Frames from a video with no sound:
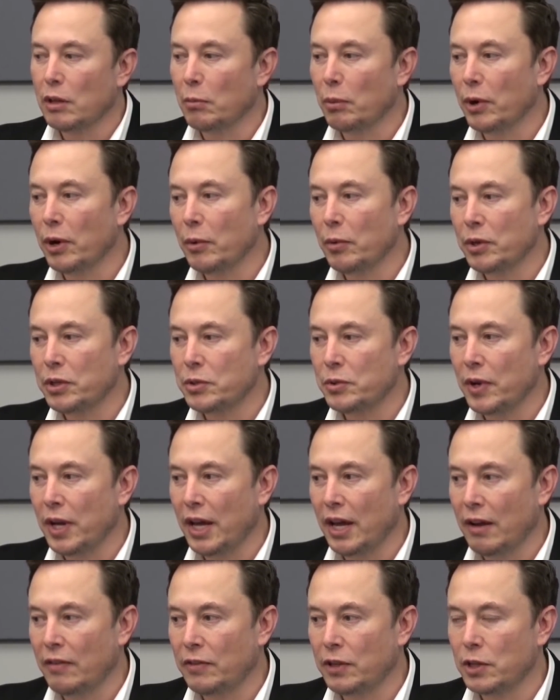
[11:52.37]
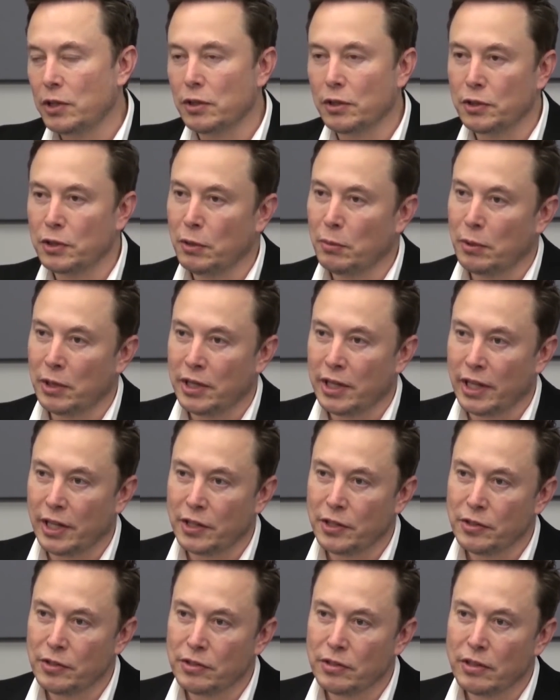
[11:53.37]
the point at which we have digital
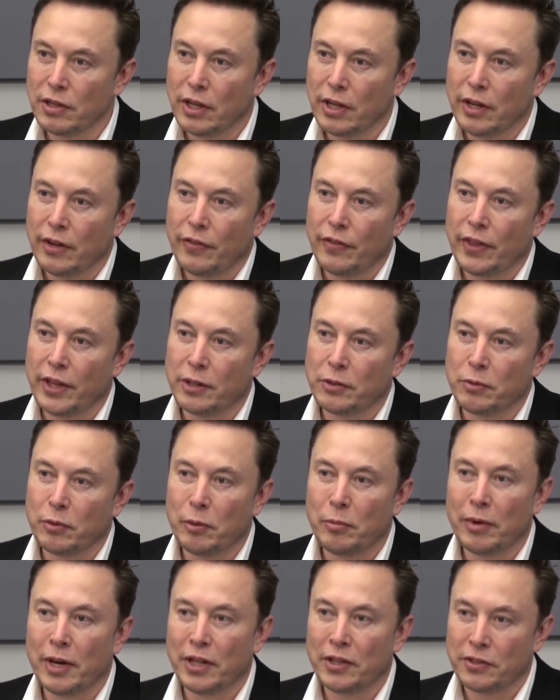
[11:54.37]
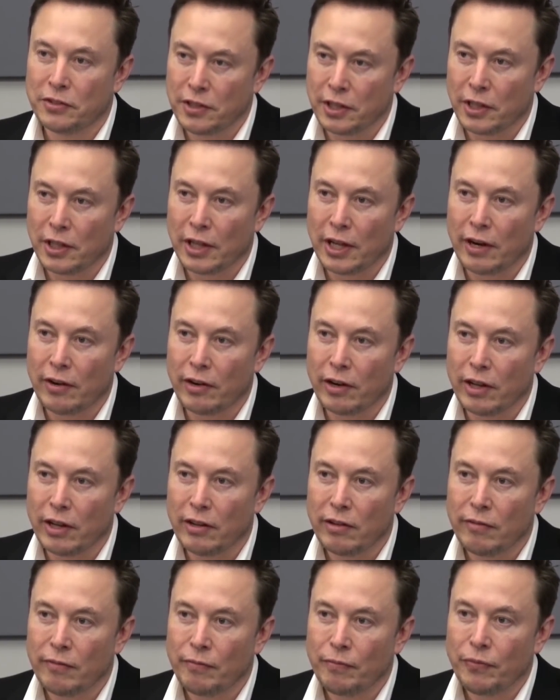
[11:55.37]
superintelligence, that's when we pass the
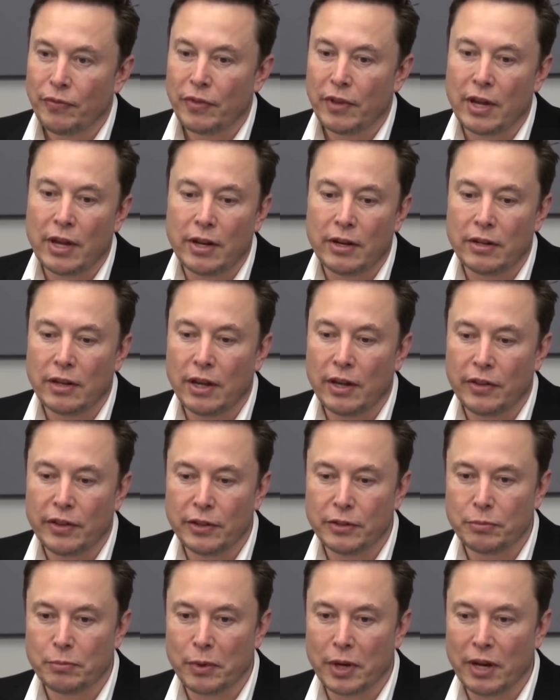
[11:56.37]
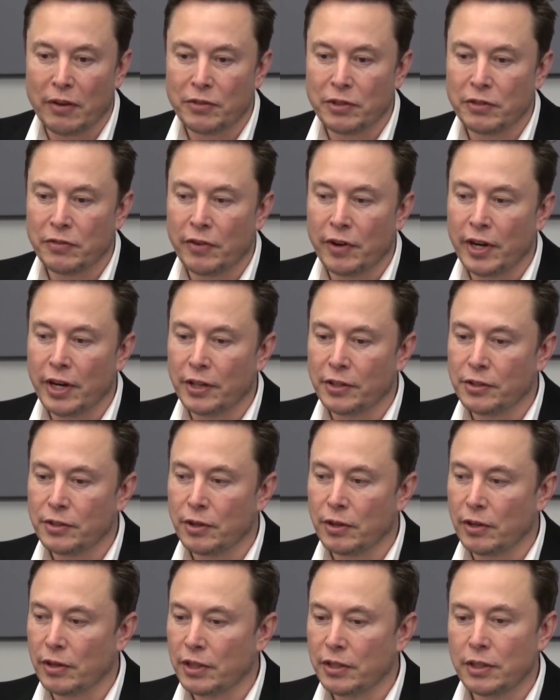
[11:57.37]
singularity. And, and things become just very
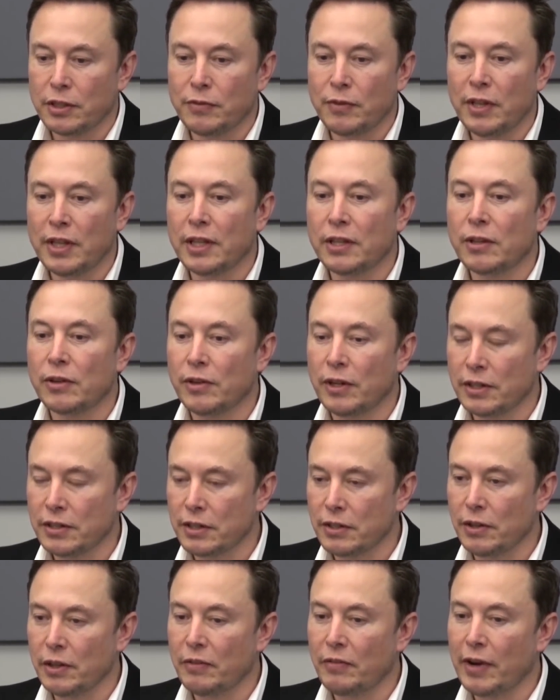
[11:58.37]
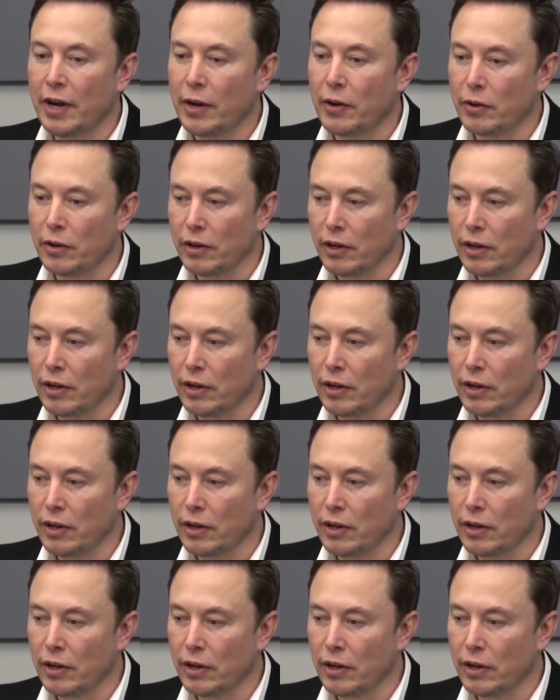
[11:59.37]
uncertain. It doesn't mean that they're necessarily bad or